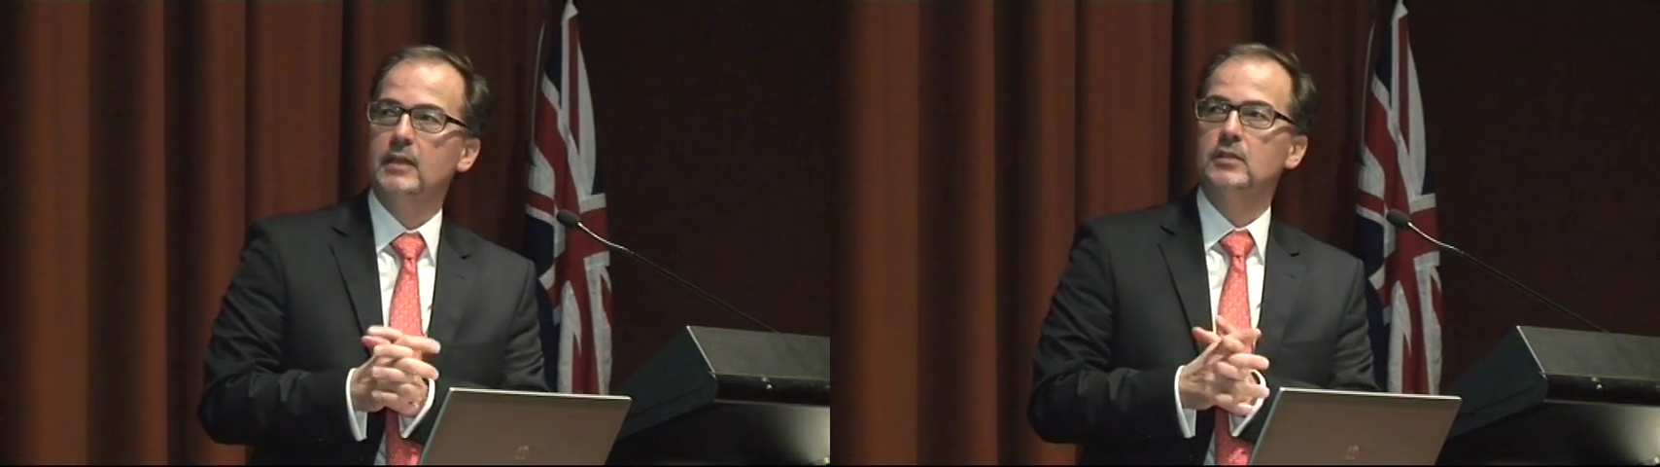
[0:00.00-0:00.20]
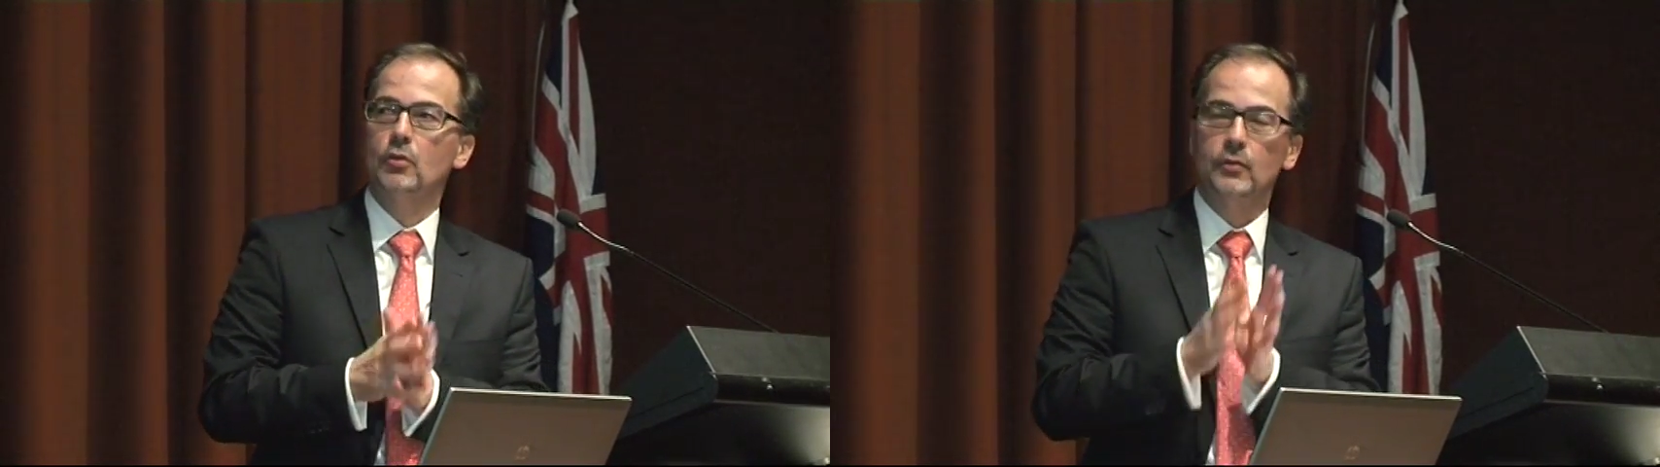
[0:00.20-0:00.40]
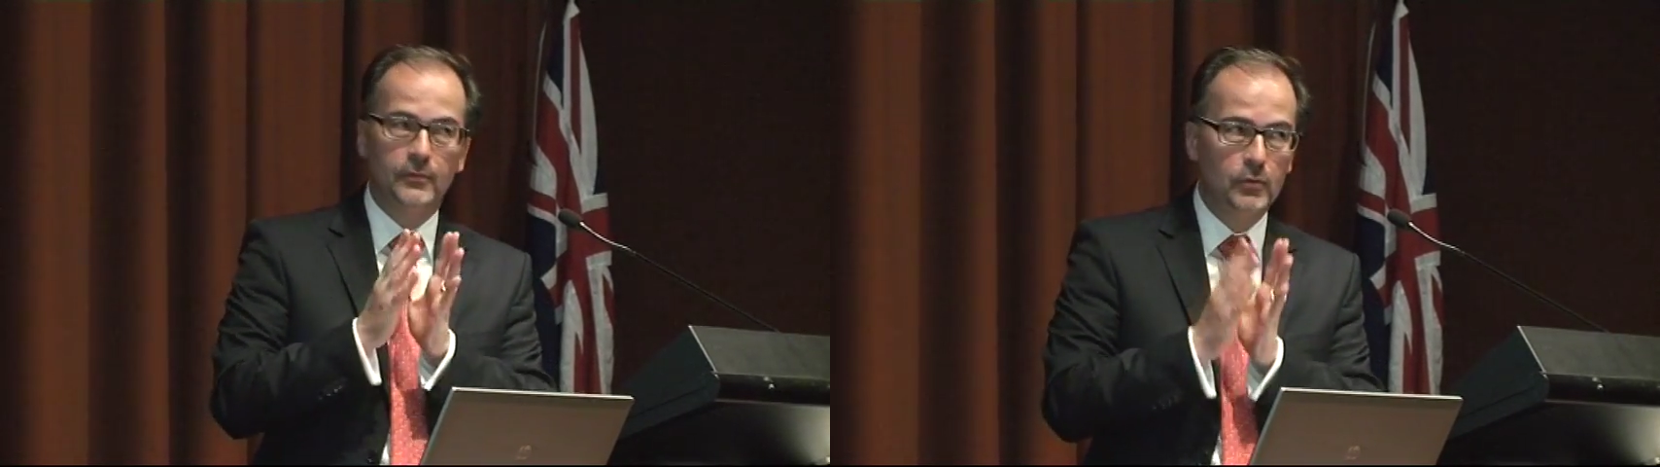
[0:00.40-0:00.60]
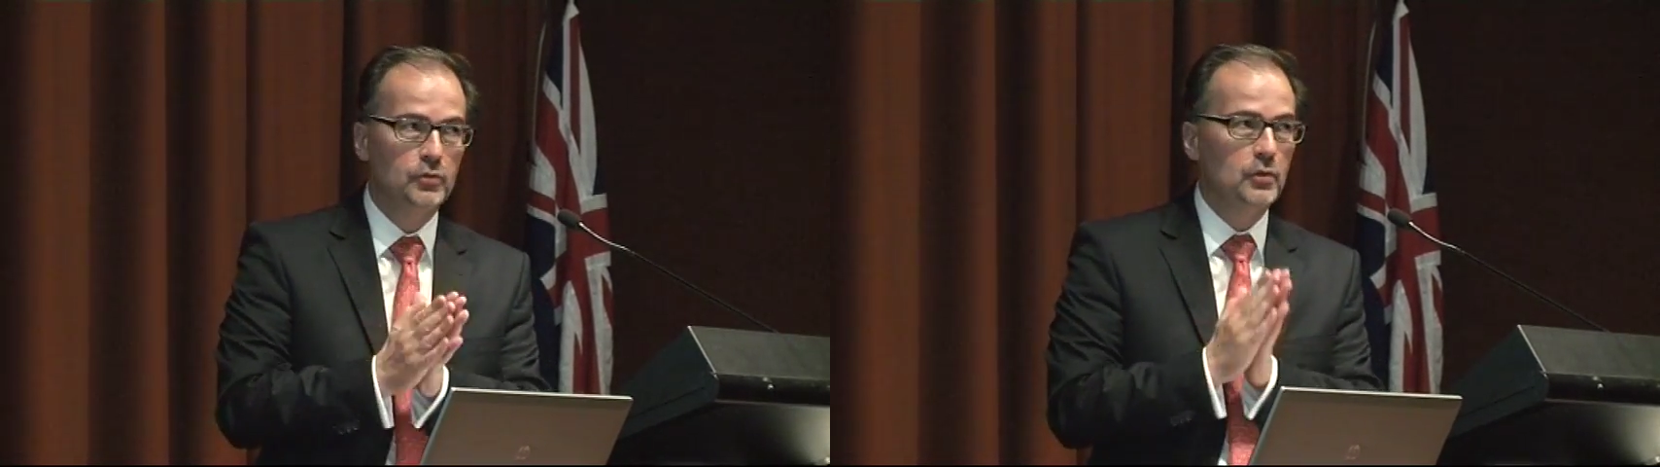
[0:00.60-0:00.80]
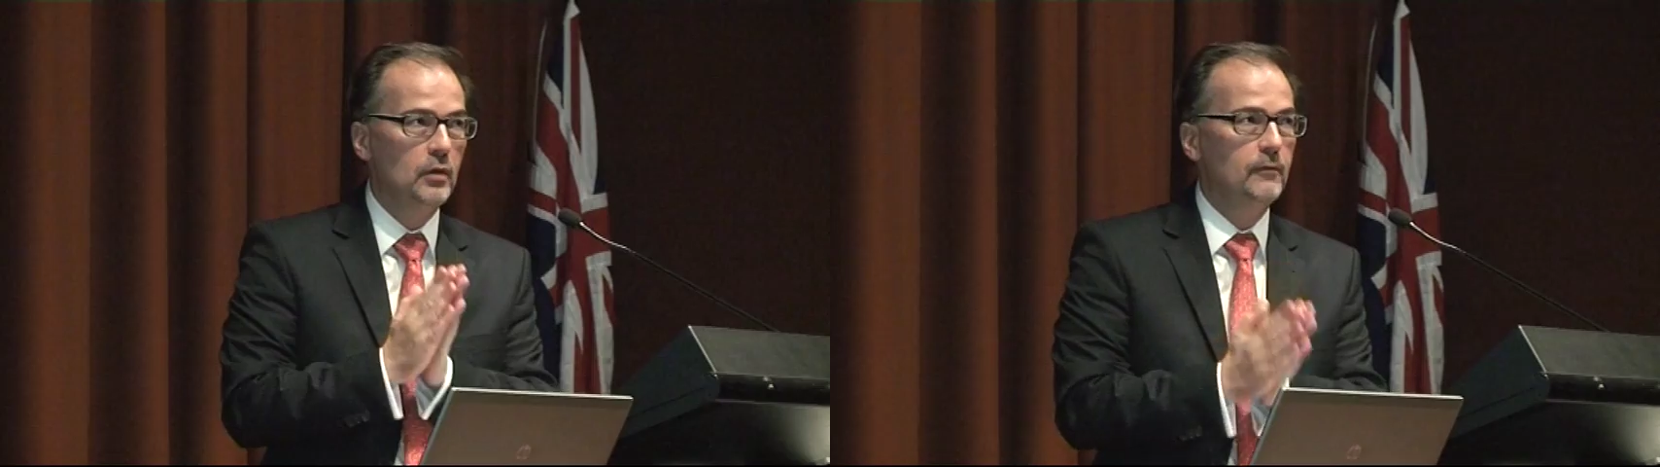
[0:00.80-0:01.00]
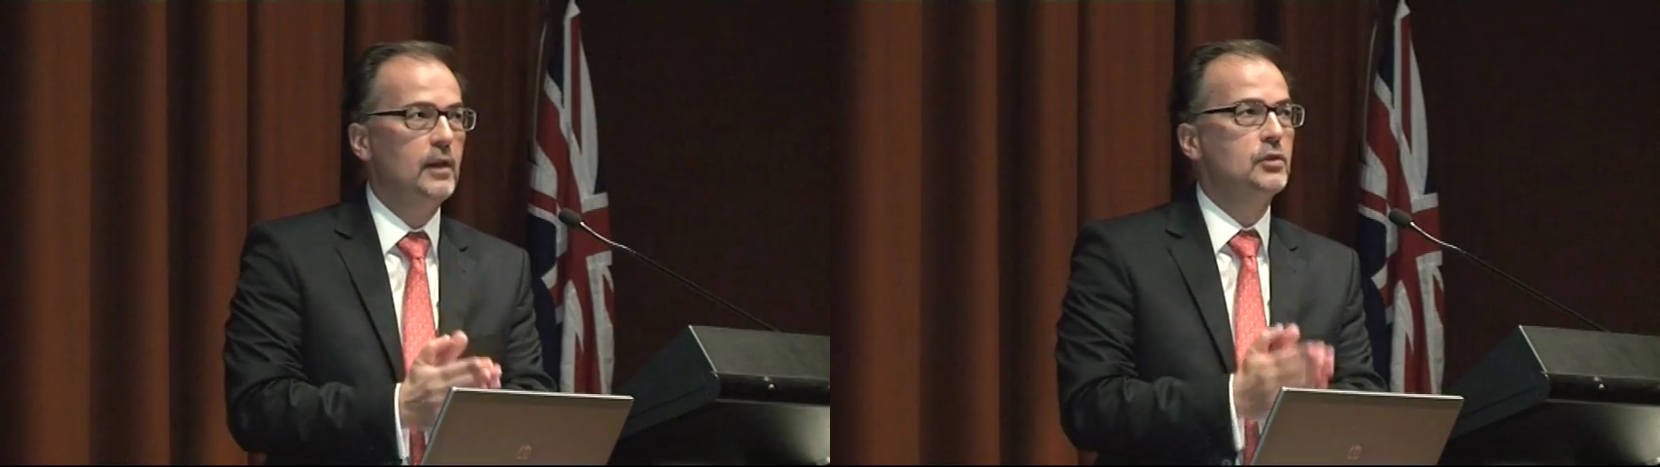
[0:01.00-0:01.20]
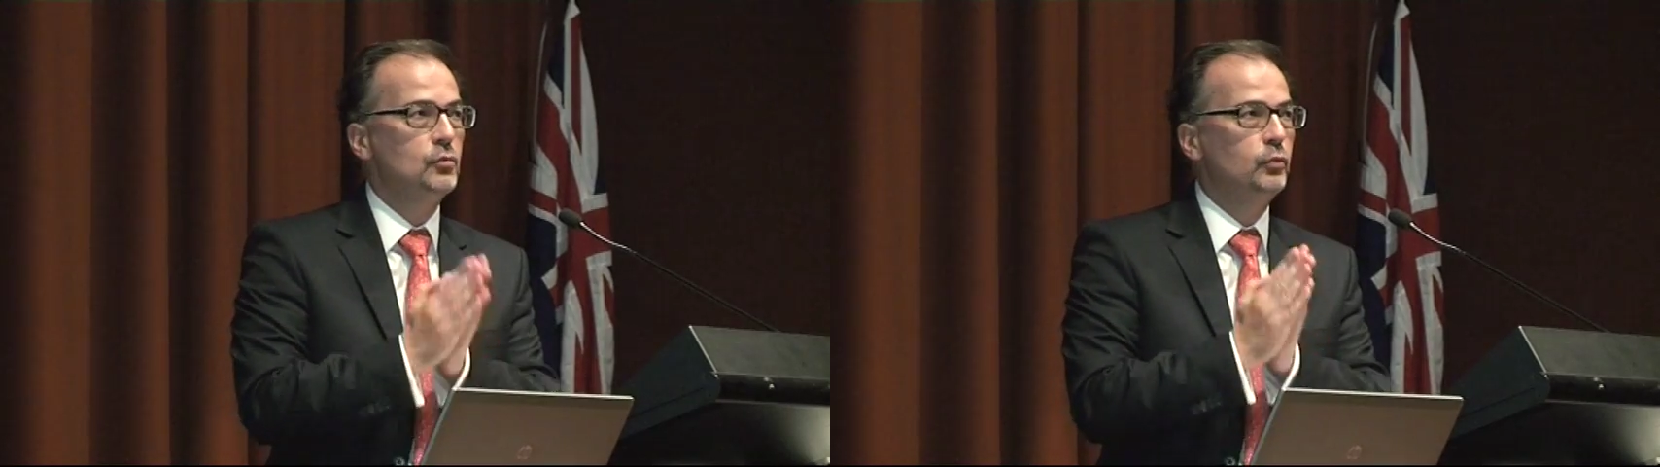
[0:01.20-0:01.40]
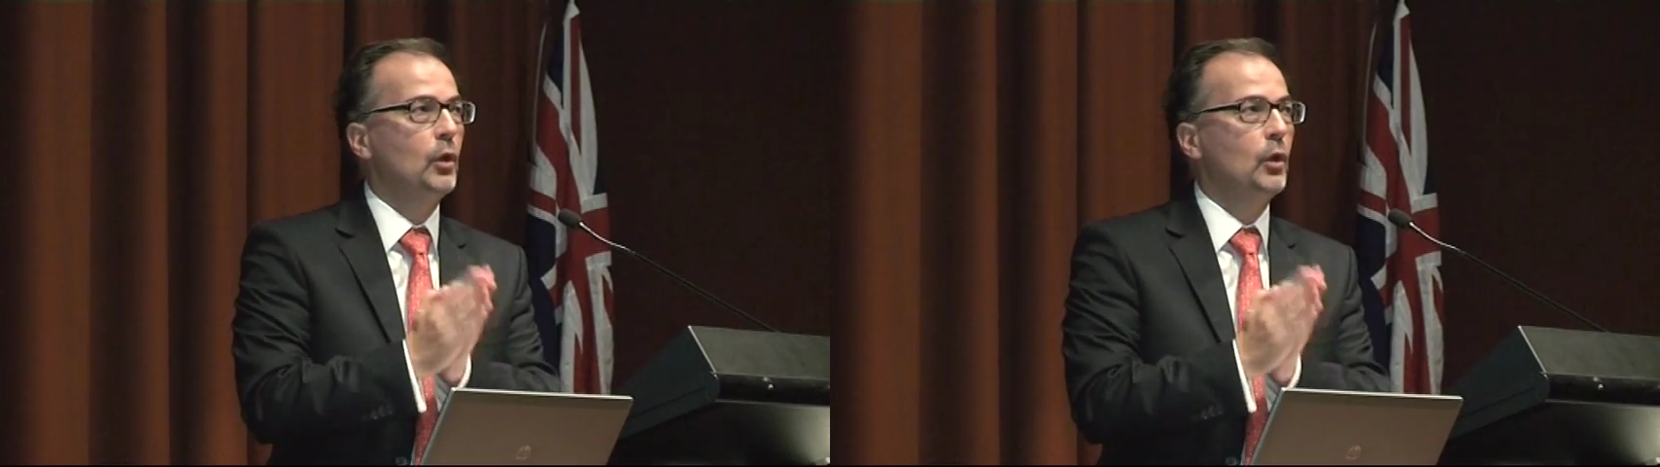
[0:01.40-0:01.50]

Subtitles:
and so the future convention